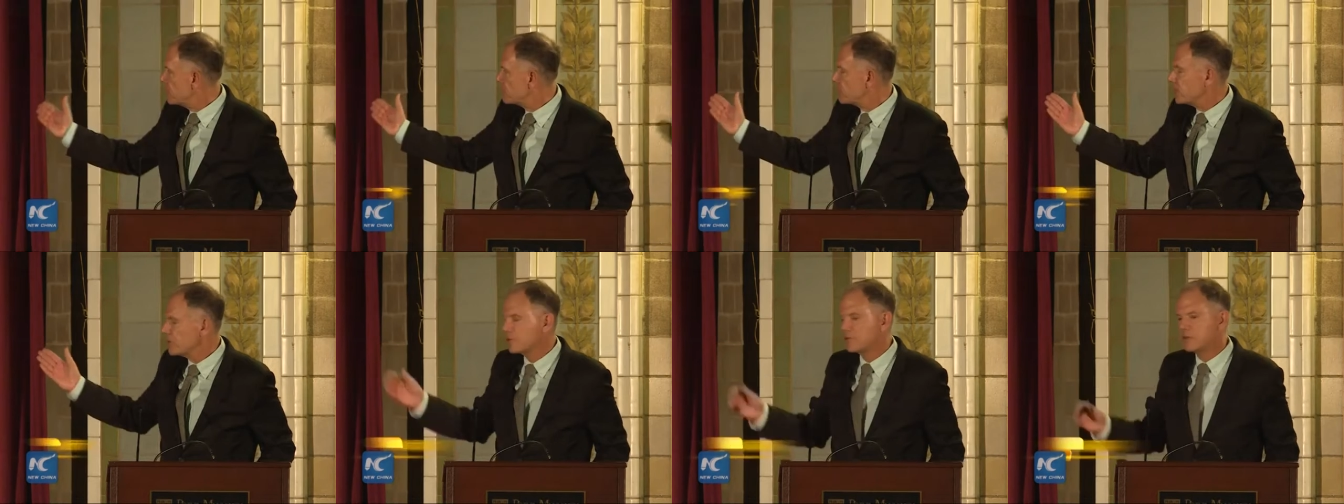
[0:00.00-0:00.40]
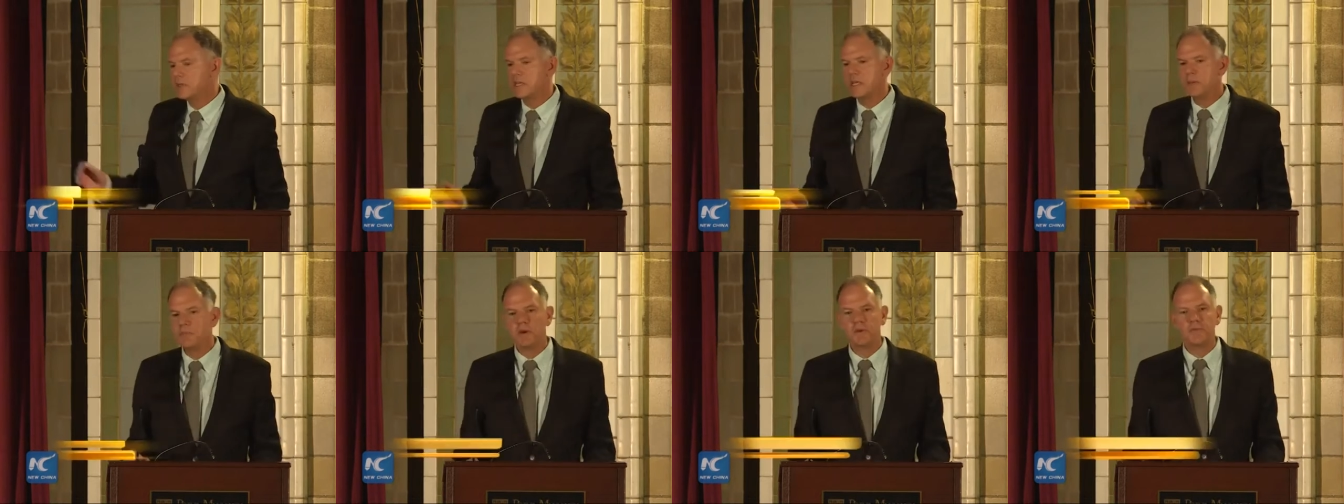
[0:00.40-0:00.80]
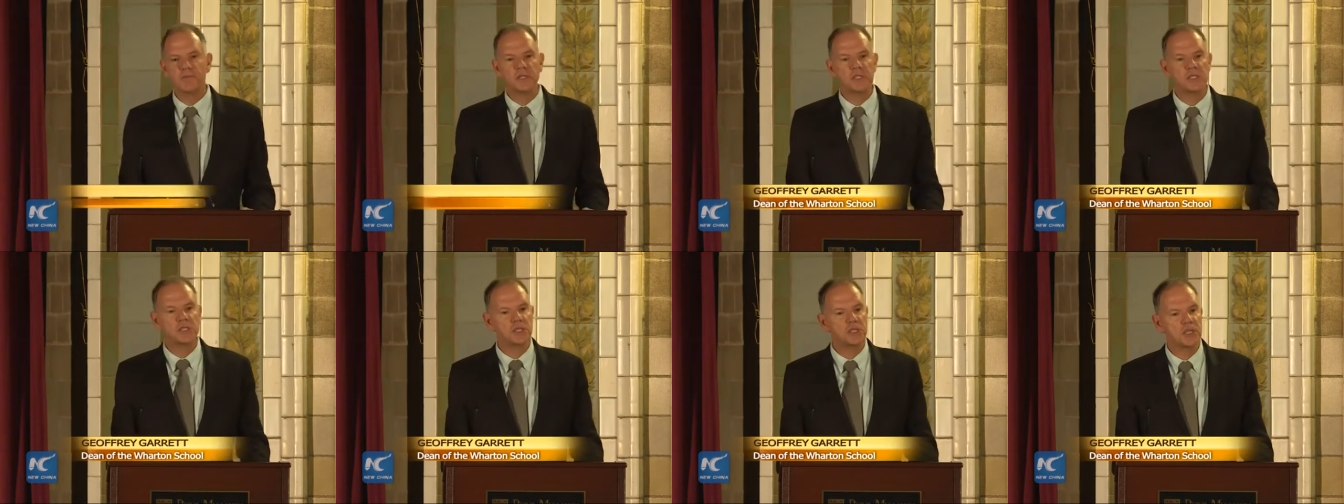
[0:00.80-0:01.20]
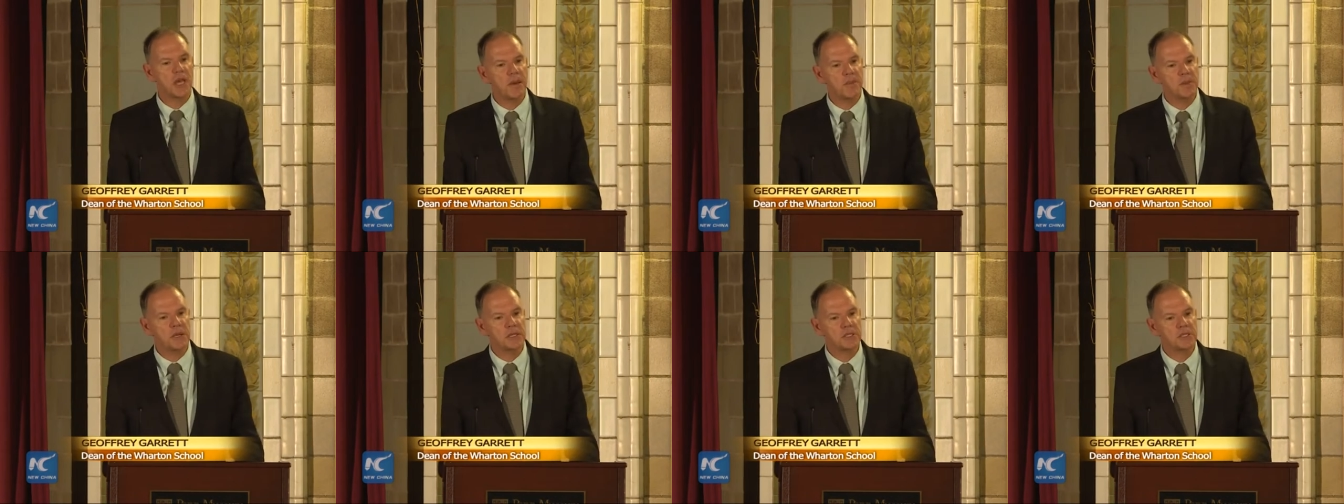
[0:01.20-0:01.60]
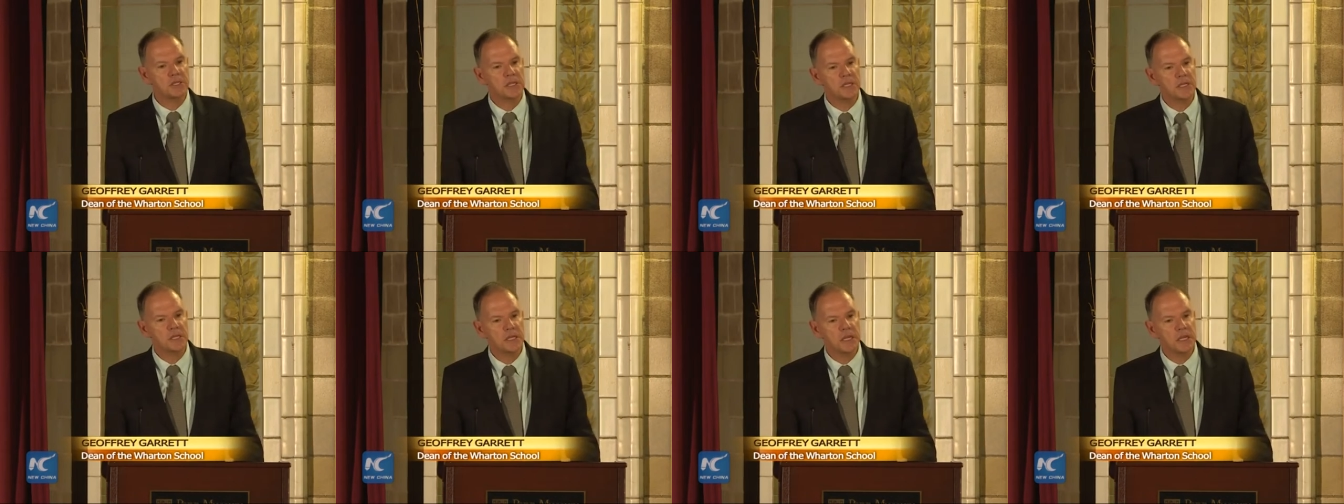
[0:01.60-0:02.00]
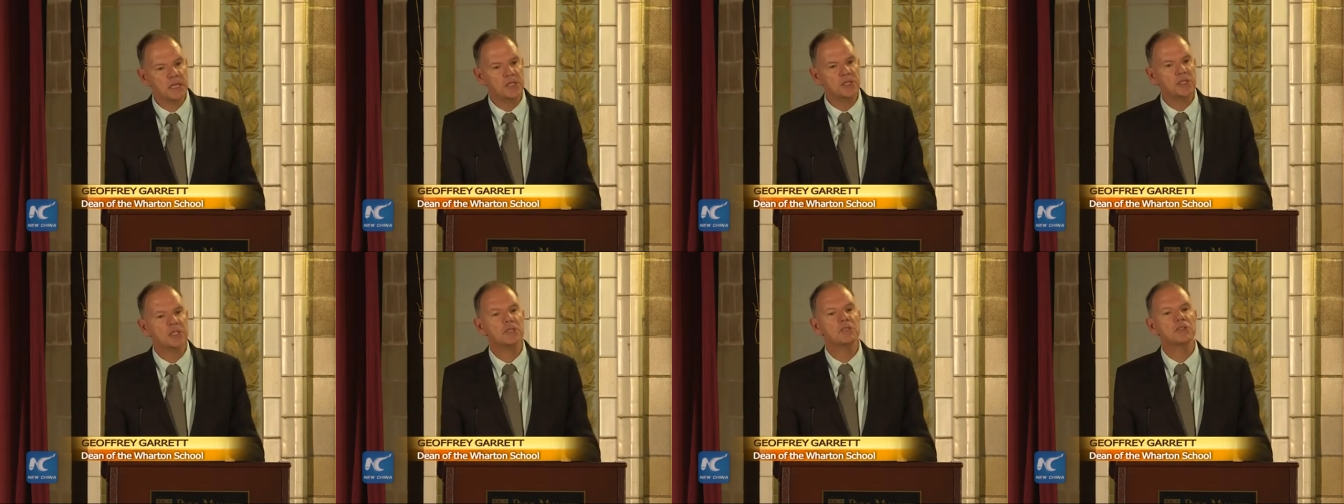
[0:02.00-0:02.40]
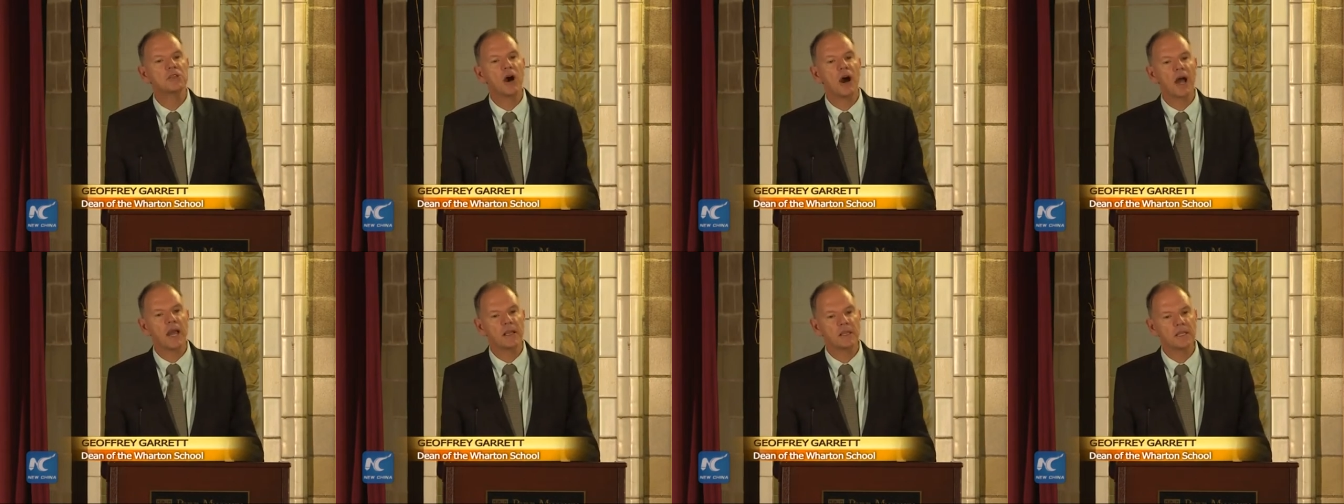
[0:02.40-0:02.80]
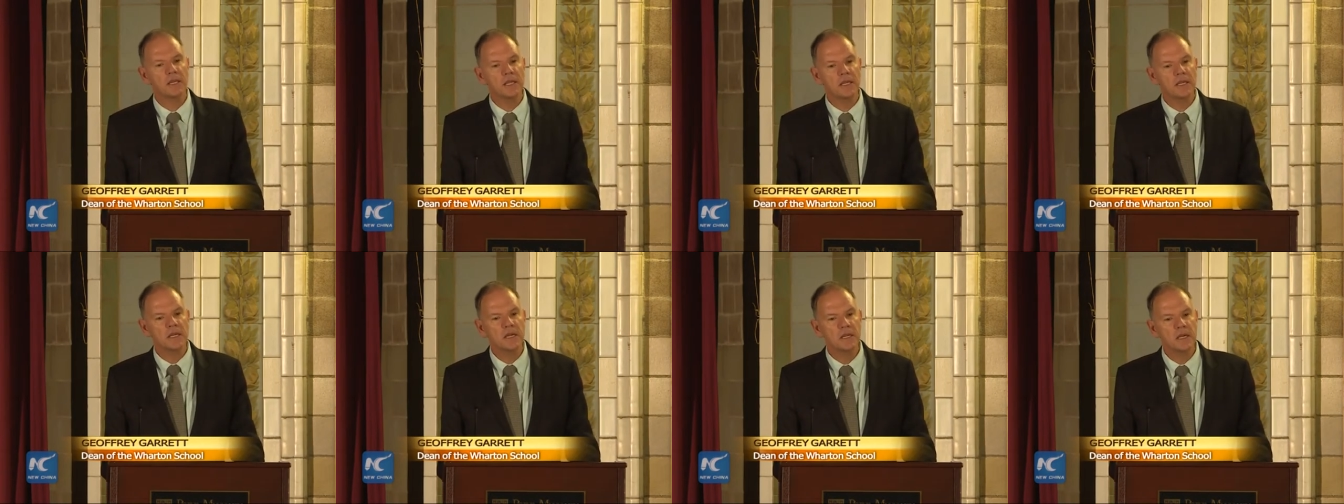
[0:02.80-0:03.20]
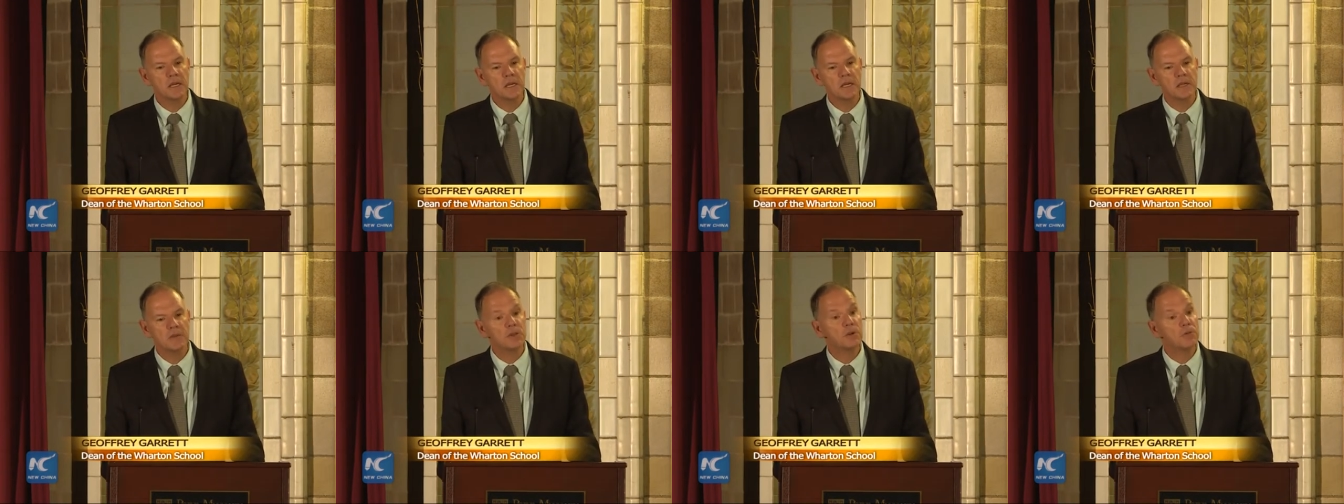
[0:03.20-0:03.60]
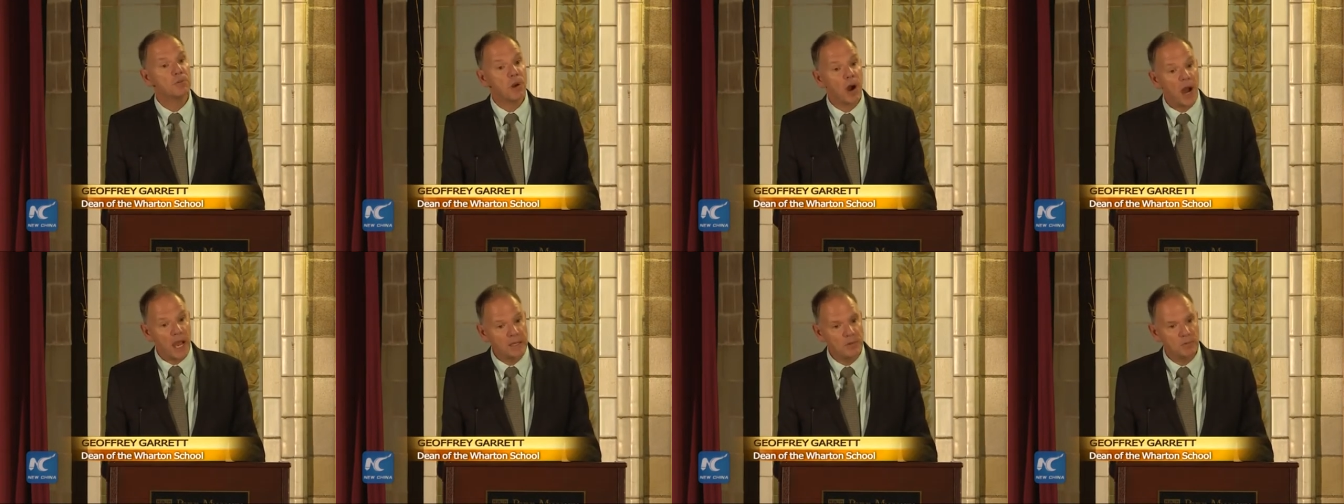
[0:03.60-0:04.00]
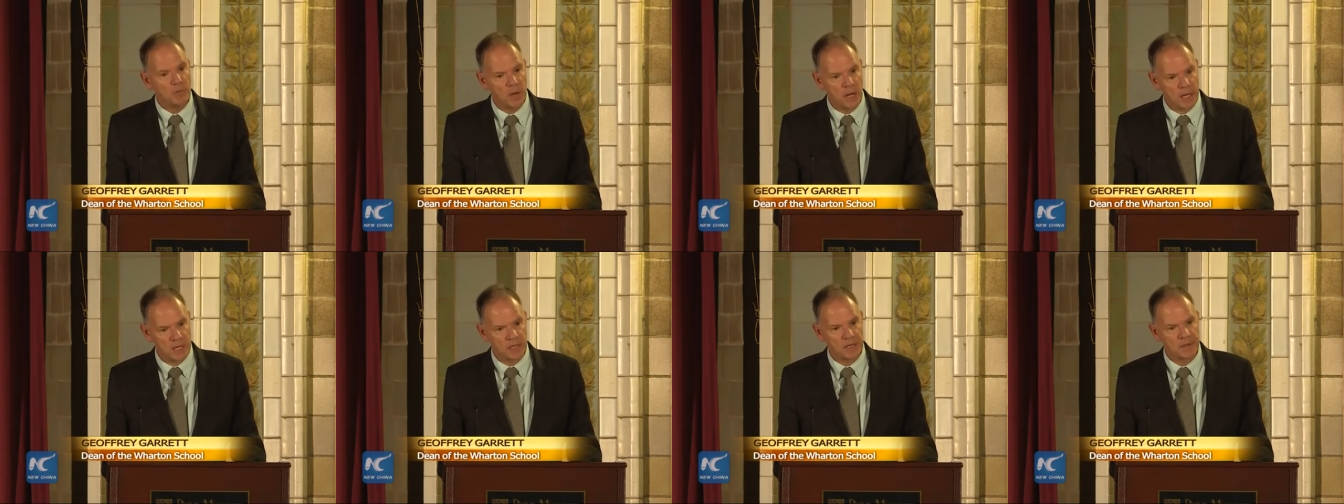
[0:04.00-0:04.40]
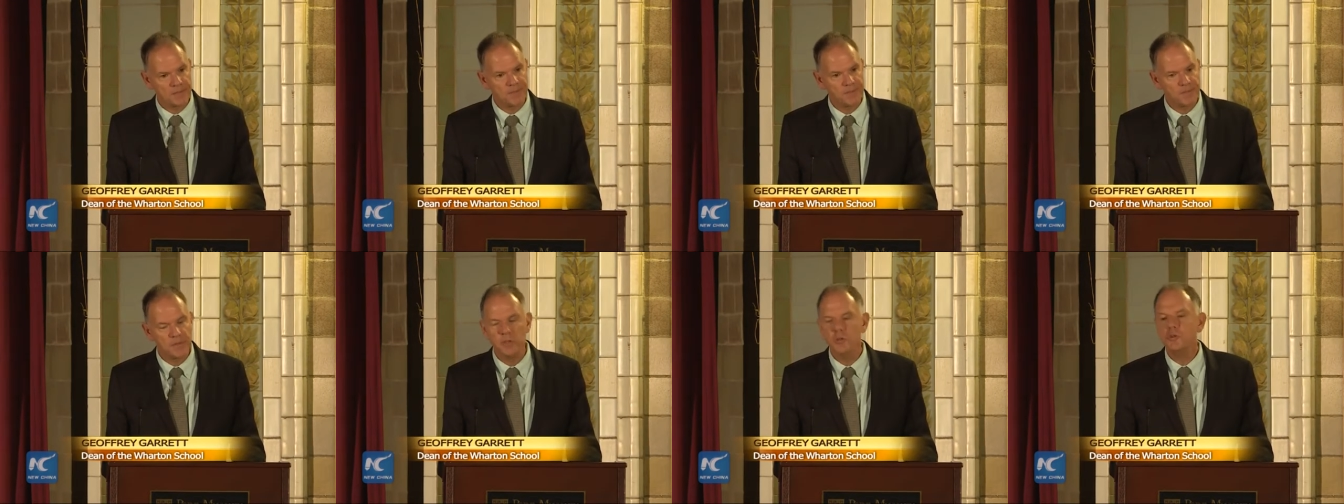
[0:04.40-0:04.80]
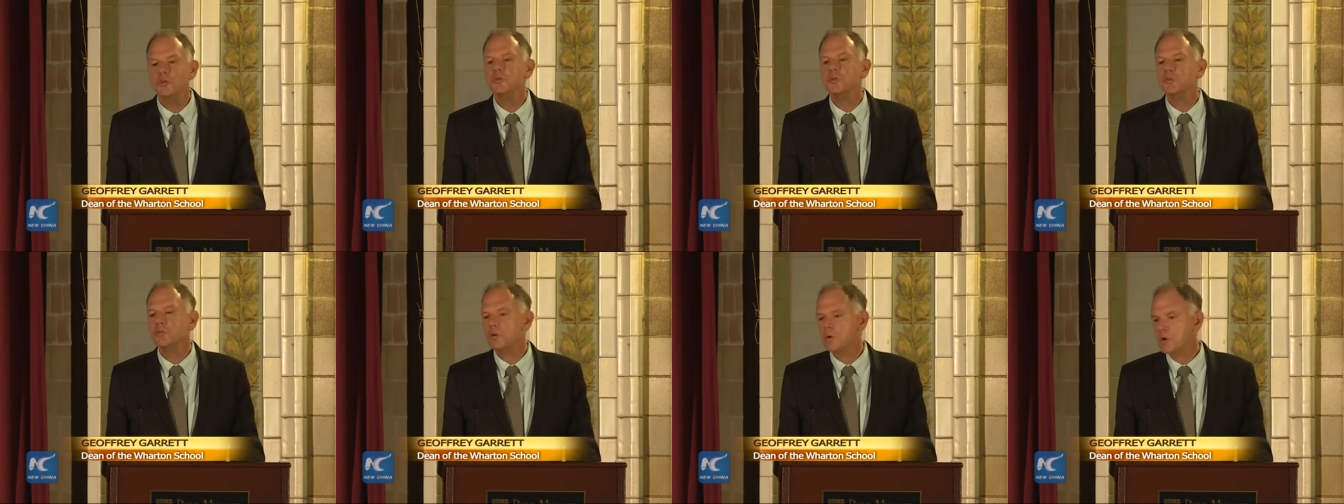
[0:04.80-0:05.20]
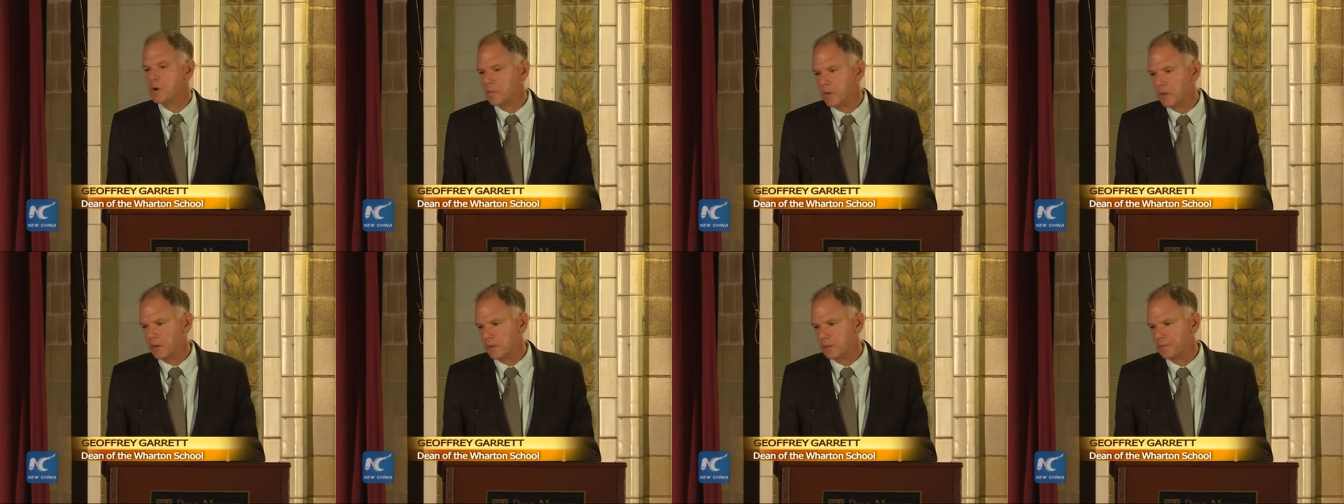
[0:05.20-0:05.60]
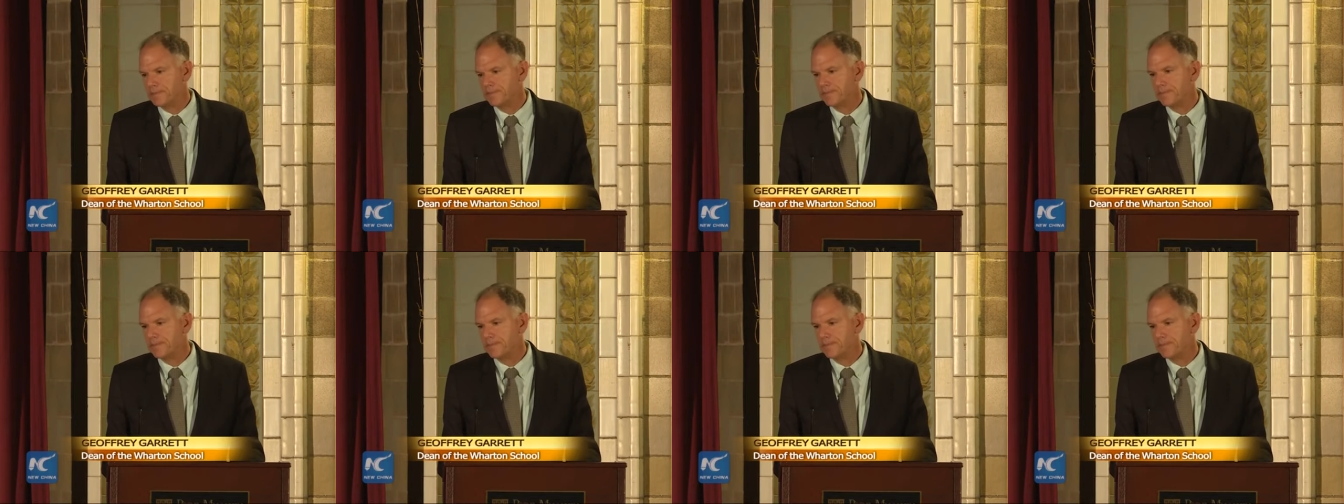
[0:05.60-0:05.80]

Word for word: The theme of this summit is entirely the right one, New Normal.